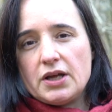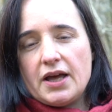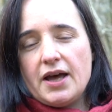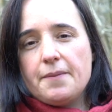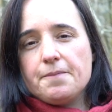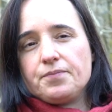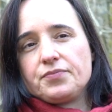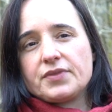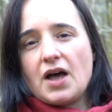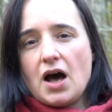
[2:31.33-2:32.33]
I
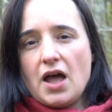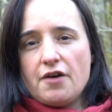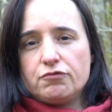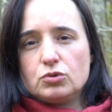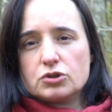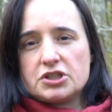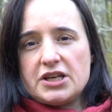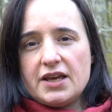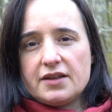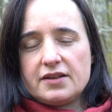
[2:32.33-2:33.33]
have walked
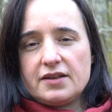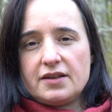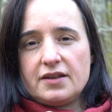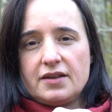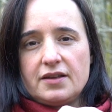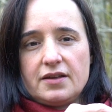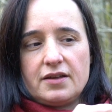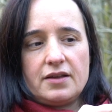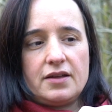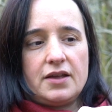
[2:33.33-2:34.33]
here,
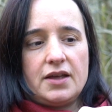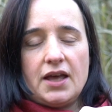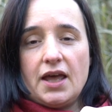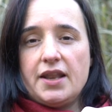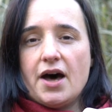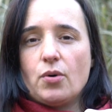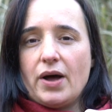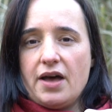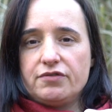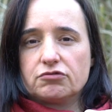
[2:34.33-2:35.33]
and now
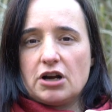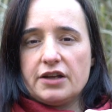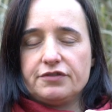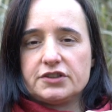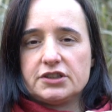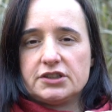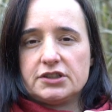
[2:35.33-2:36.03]
I have arrived.